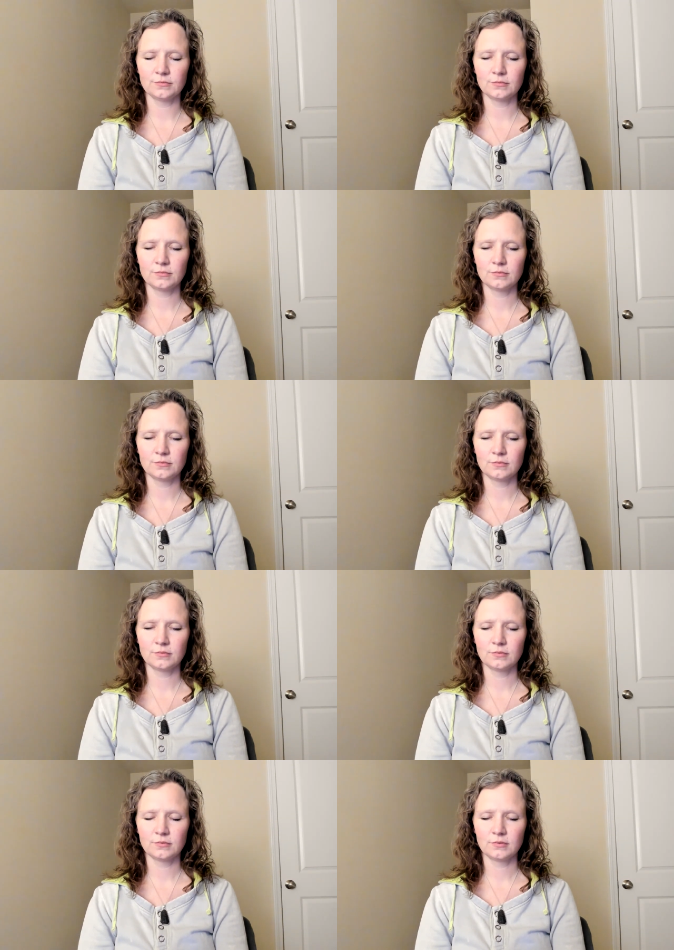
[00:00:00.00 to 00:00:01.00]

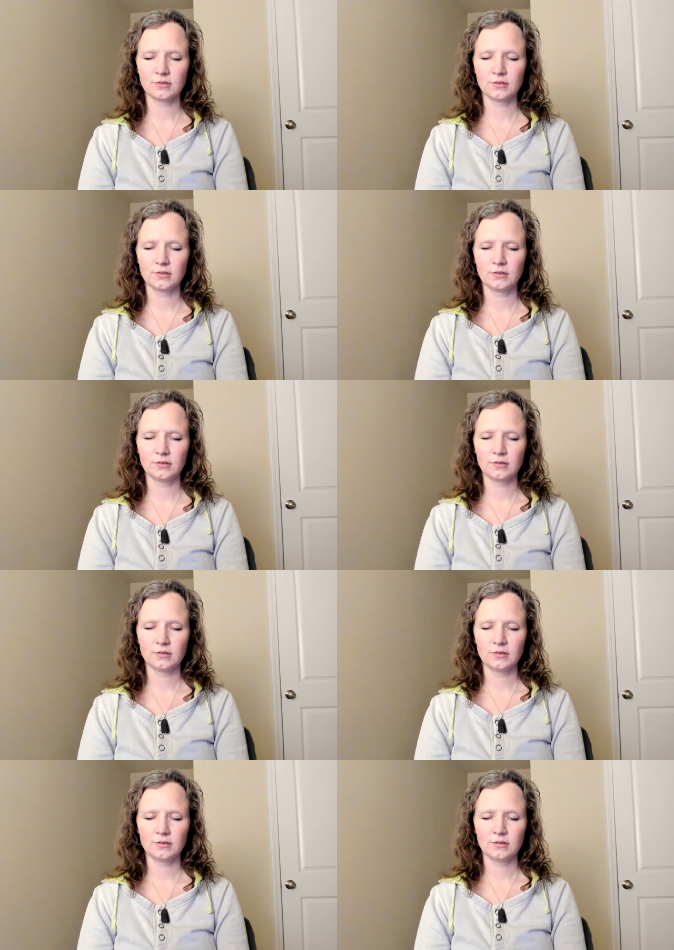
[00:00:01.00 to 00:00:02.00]

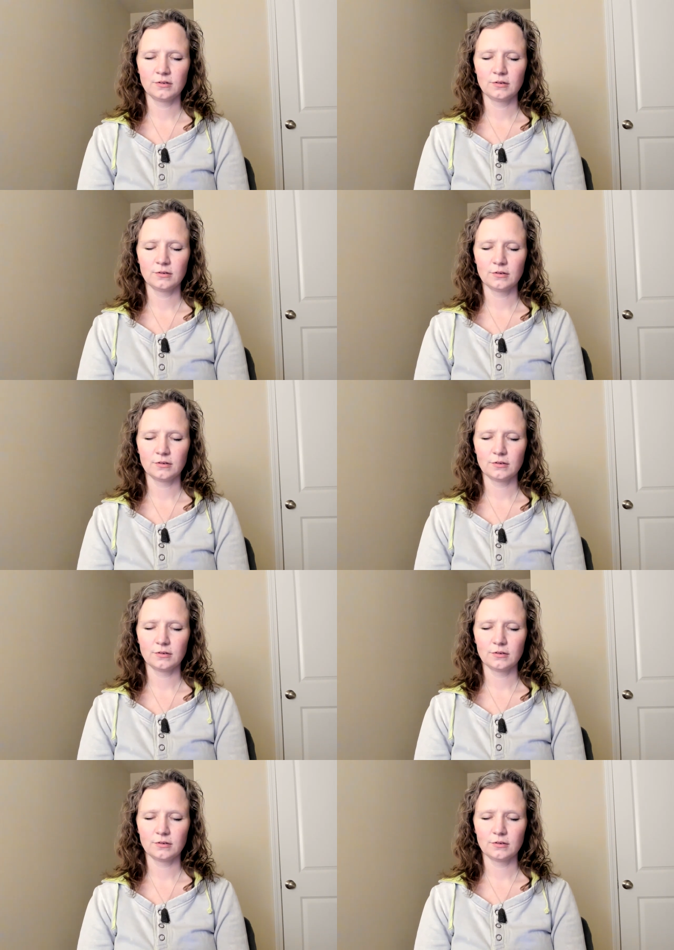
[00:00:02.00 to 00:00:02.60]
(silence)